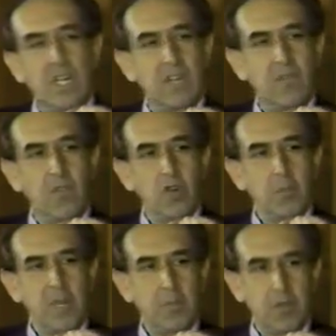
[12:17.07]
are
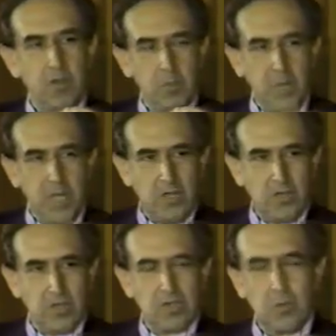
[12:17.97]
formal
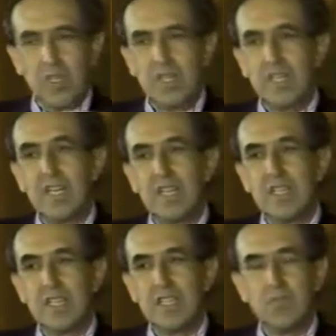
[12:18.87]
preoccupations, where the
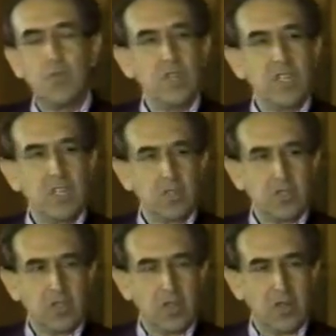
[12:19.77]
architect is fully in
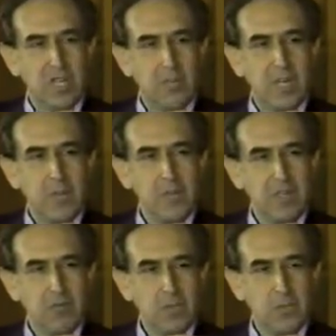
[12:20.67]
control and
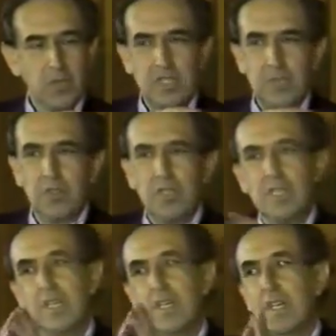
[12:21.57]
primarily responsible.
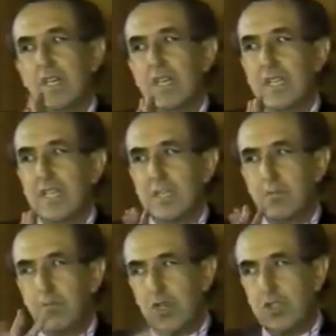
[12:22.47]
In
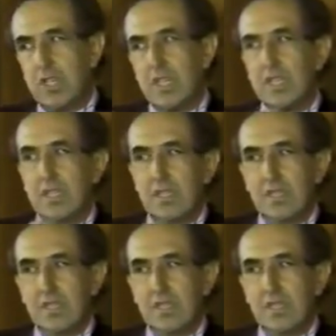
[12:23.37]
that project,